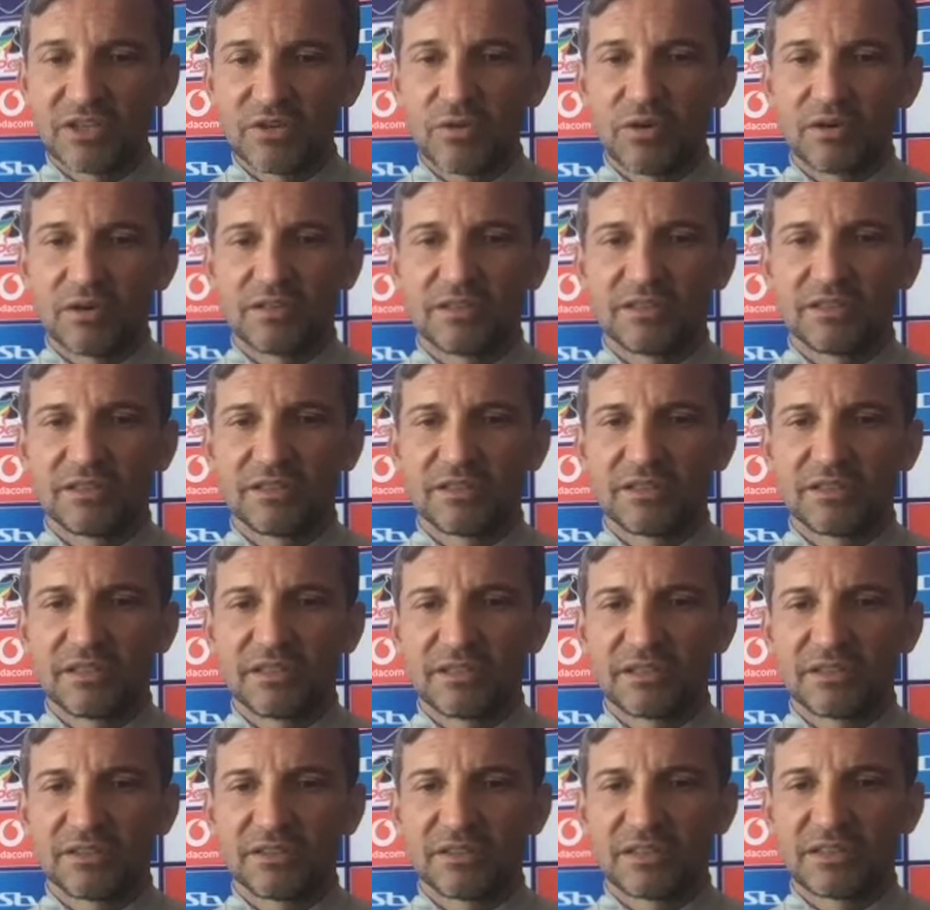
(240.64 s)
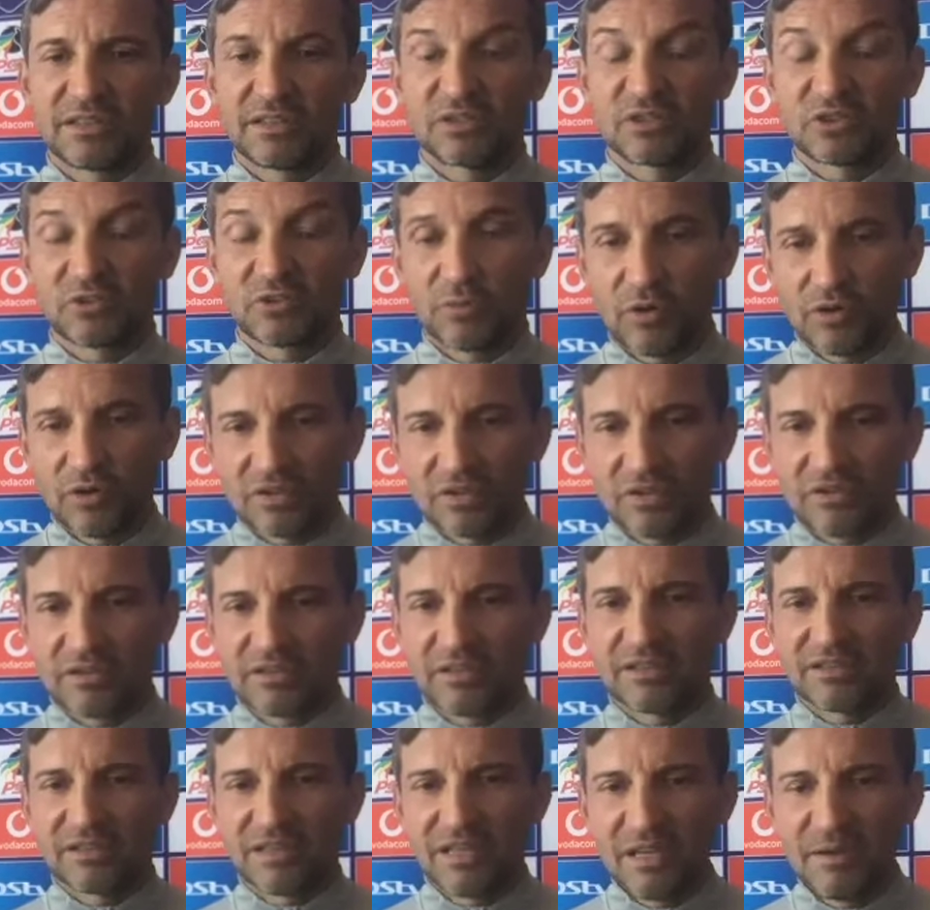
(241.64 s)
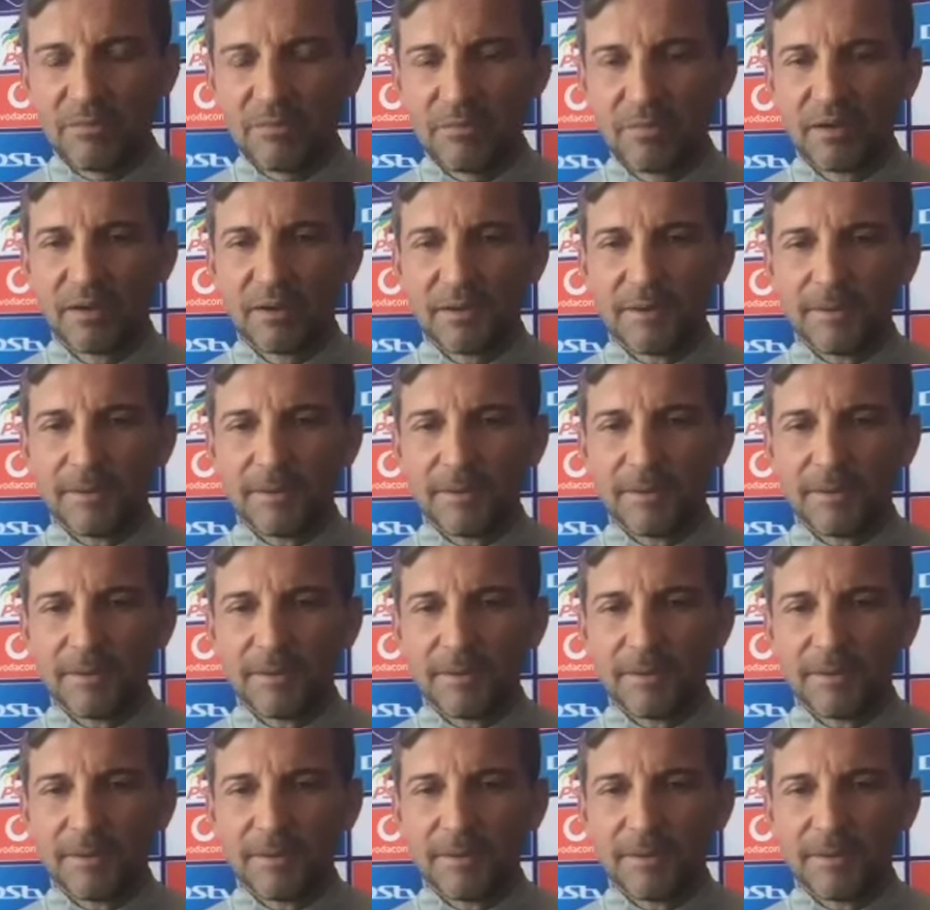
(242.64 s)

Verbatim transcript: you on the on the on the squad, on the team.